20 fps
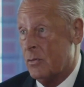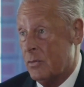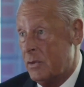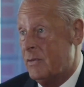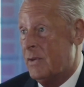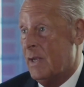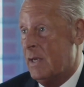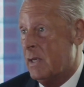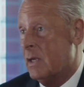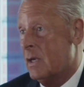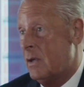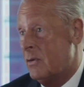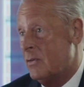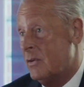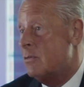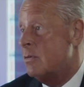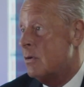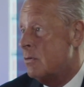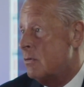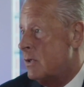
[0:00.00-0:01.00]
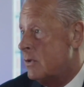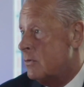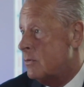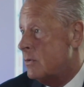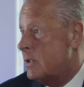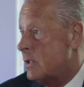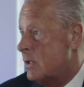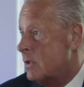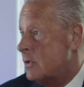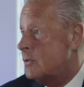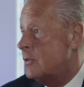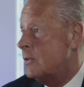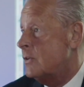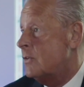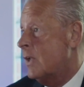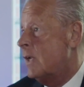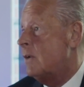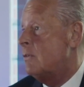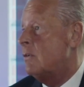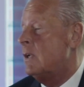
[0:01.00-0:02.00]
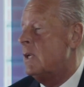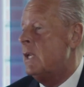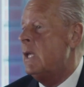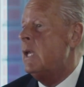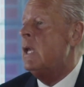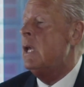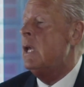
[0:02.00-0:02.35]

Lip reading: or your tenant goes into arrears with you, I should say, really,